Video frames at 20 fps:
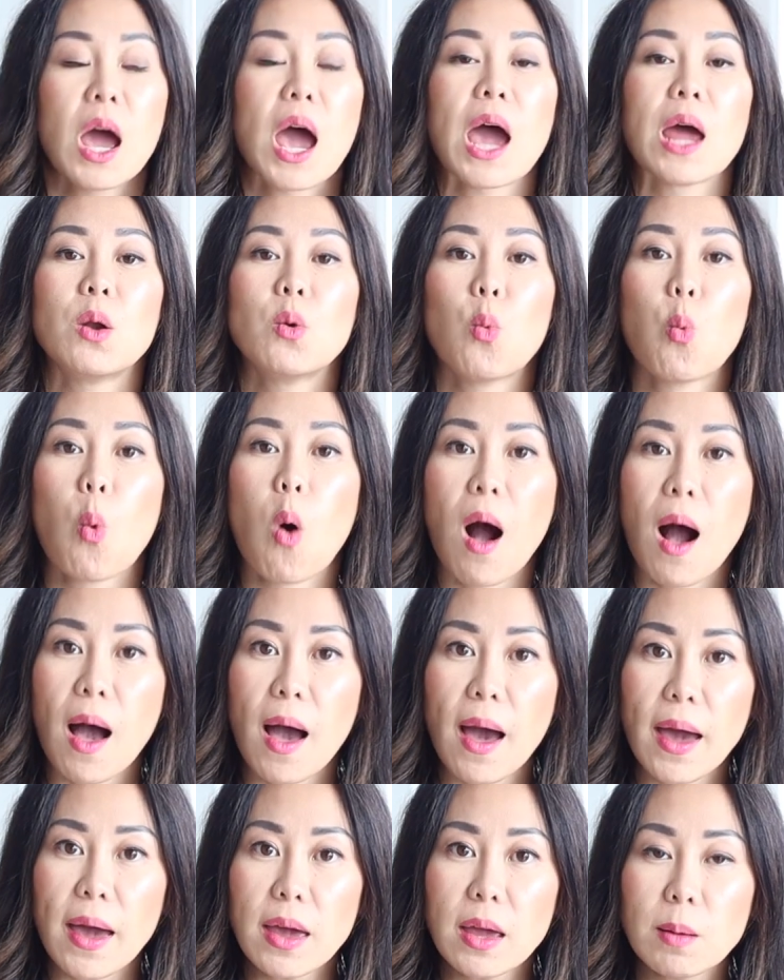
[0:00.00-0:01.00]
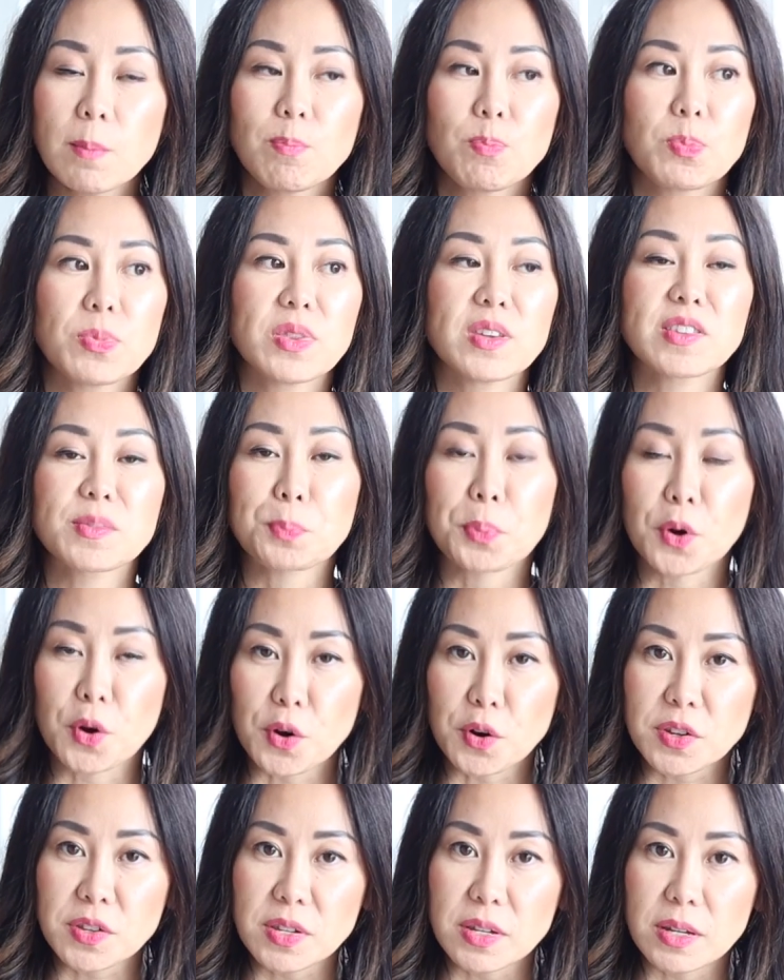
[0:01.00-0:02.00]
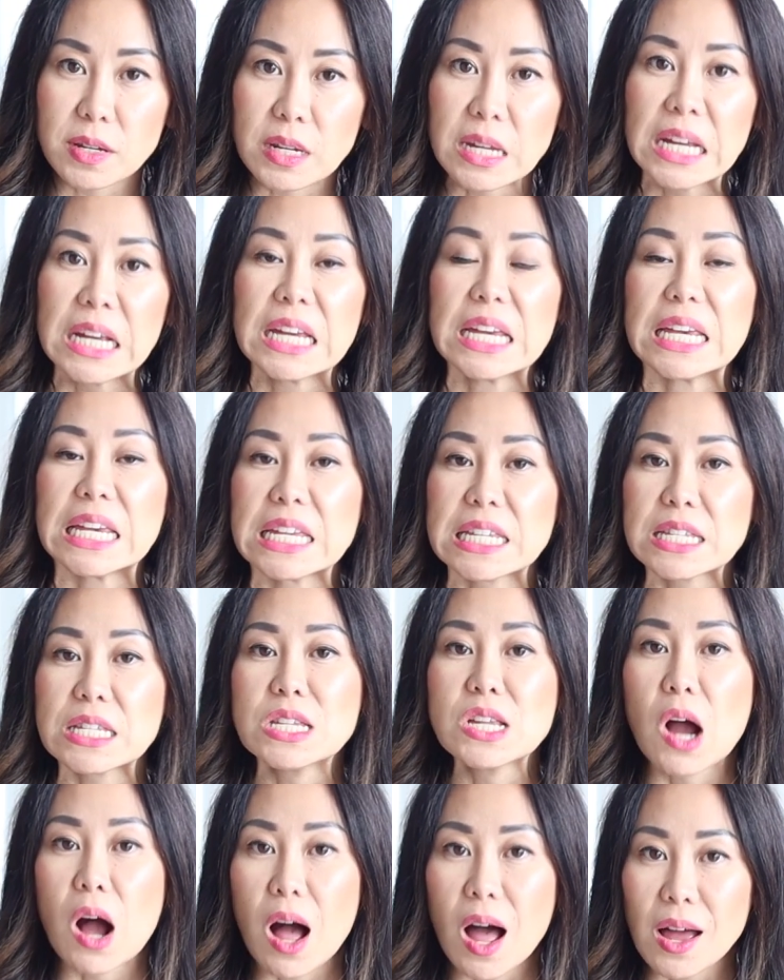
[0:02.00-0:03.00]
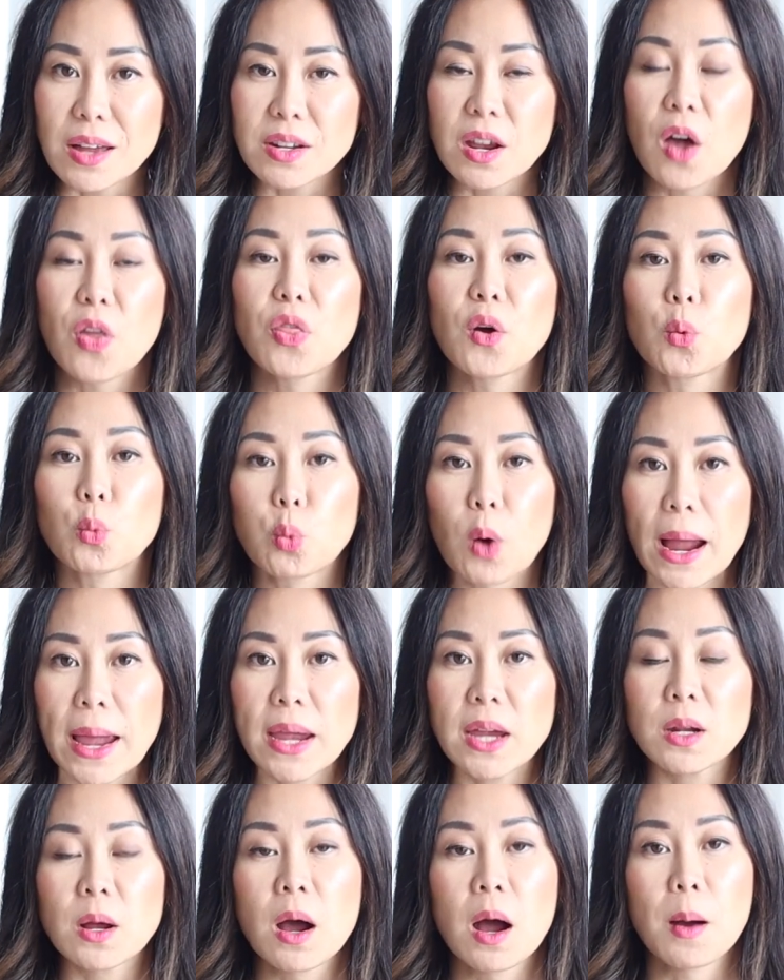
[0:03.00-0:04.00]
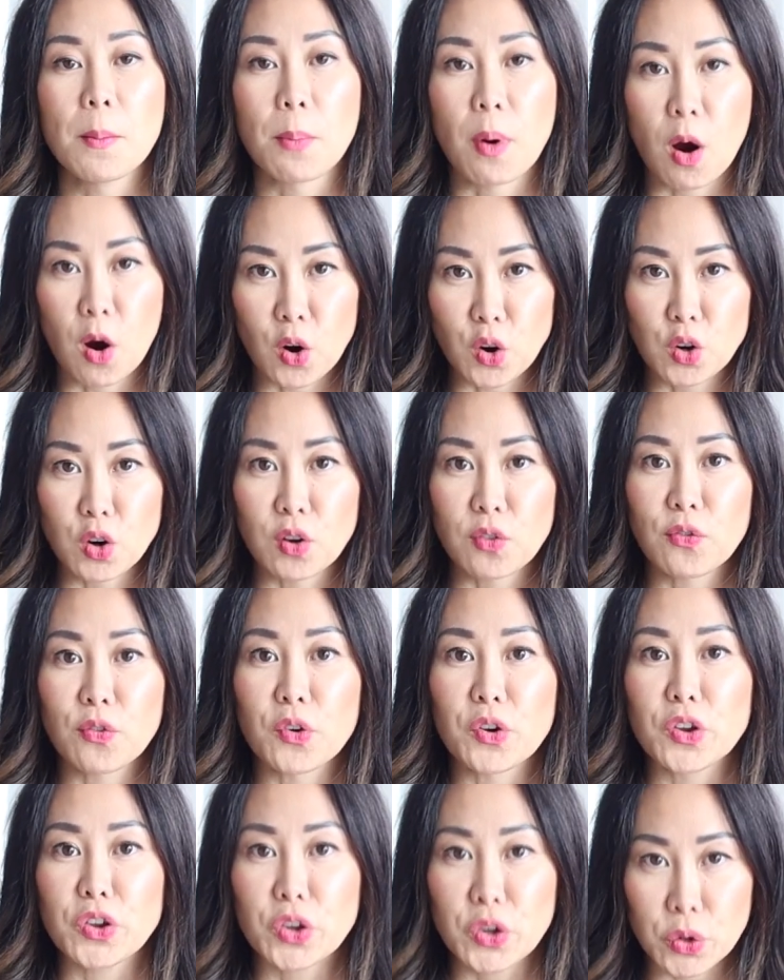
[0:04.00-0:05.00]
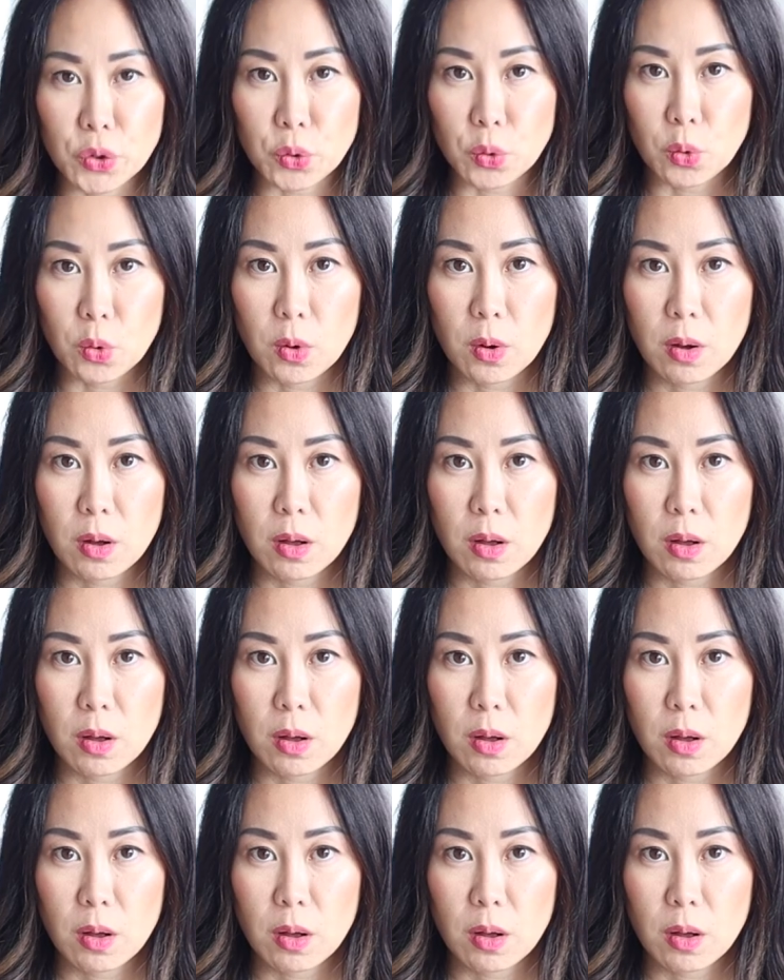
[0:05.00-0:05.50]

and why this person is not the right partner for you.